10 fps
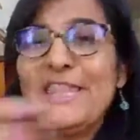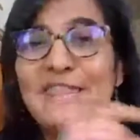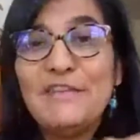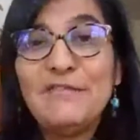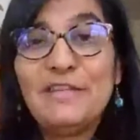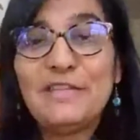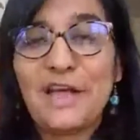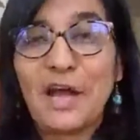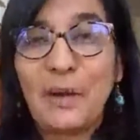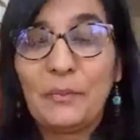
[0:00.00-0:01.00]

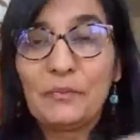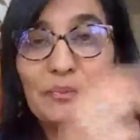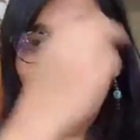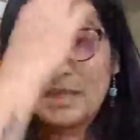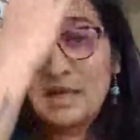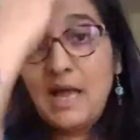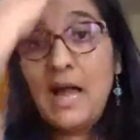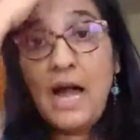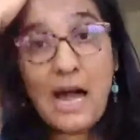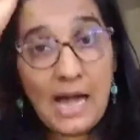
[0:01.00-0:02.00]
Niveditha.
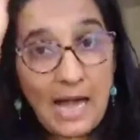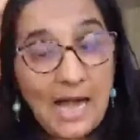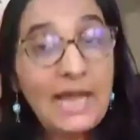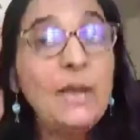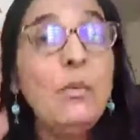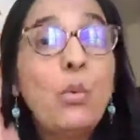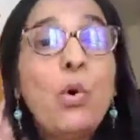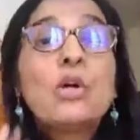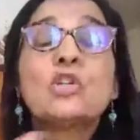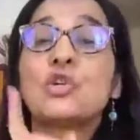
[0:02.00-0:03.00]
I
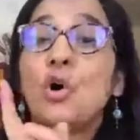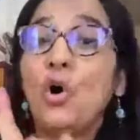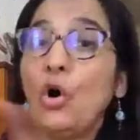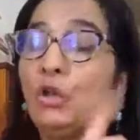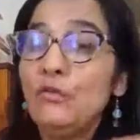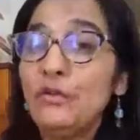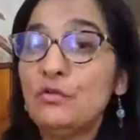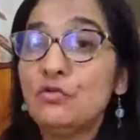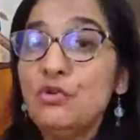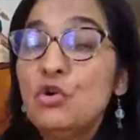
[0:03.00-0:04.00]
want all of
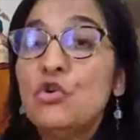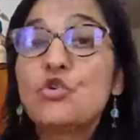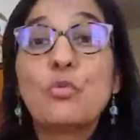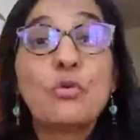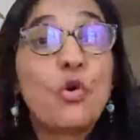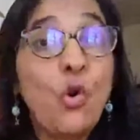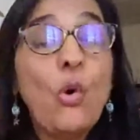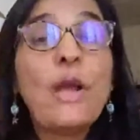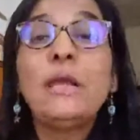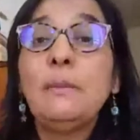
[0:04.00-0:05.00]
you to go
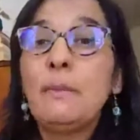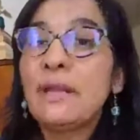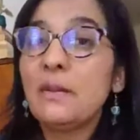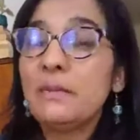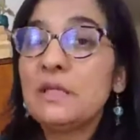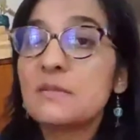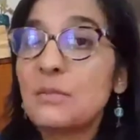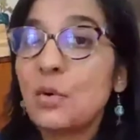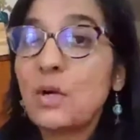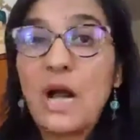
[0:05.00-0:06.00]
and pick up this
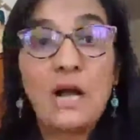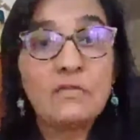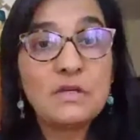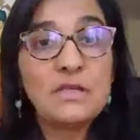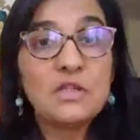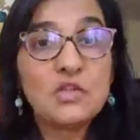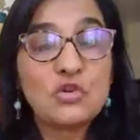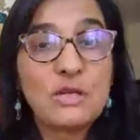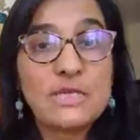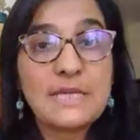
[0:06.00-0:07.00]
book after this
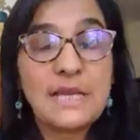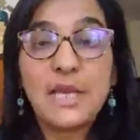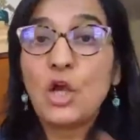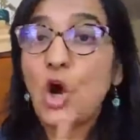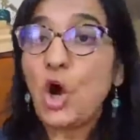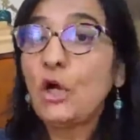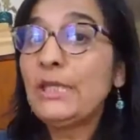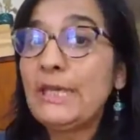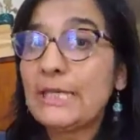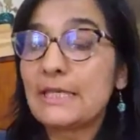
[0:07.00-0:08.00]
storytelling on
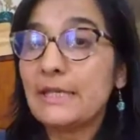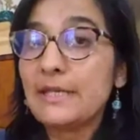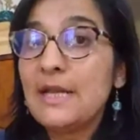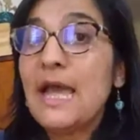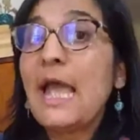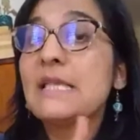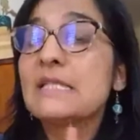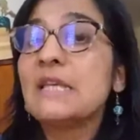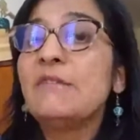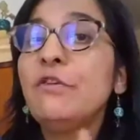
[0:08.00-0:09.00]
Getlit and
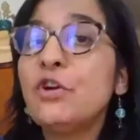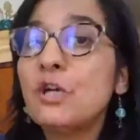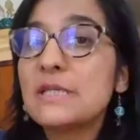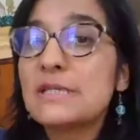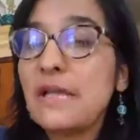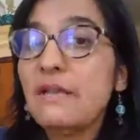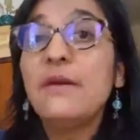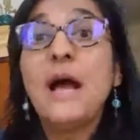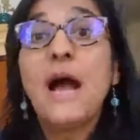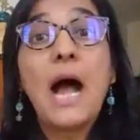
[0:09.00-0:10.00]
see for yourself
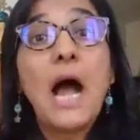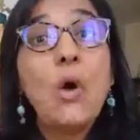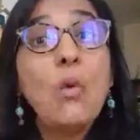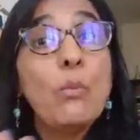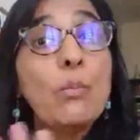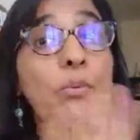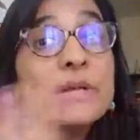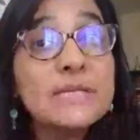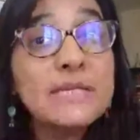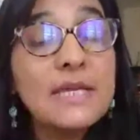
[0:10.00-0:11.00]
how
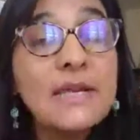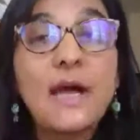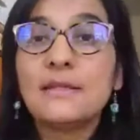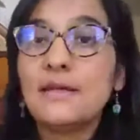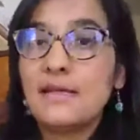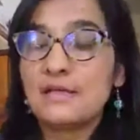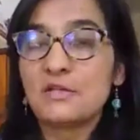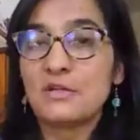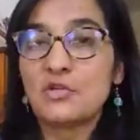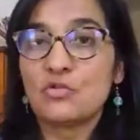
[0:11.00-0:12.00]
pretty are the
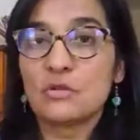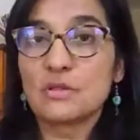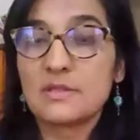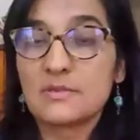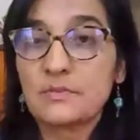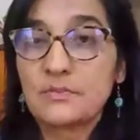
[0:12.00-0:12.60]
illustrations.